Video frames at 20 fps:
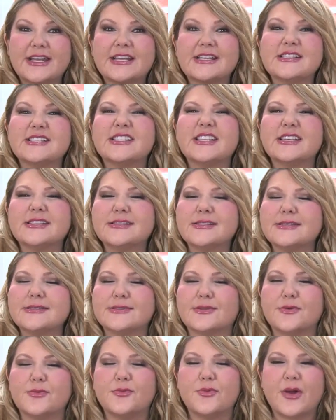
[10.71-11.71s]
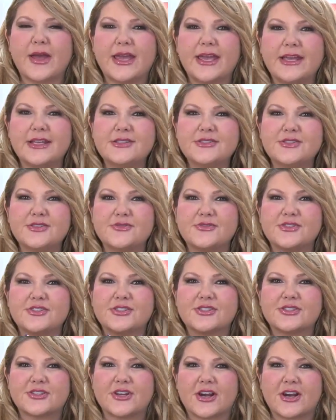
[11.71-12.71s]
because this is the way to
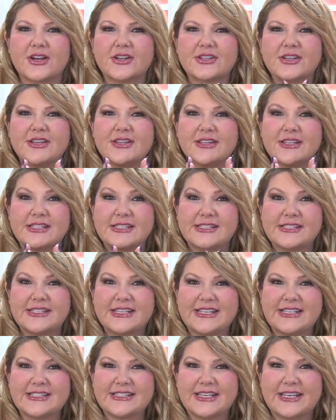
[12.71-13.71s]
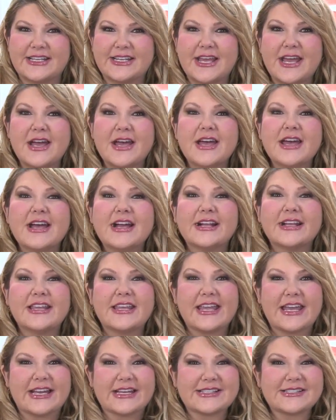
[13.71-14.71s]
start the season.
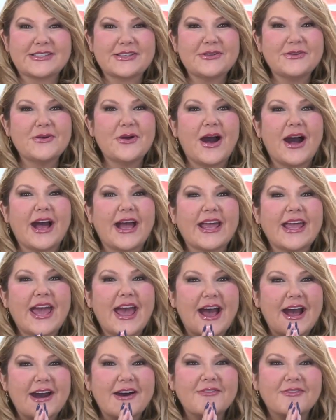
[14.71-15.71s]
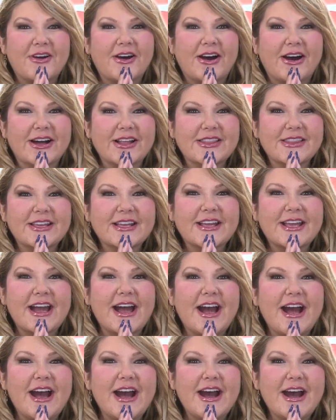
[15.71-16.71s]
Guess who I have on the
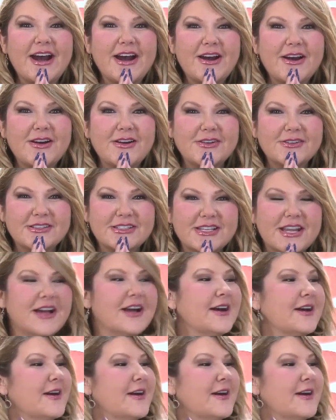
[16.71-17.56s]
couch?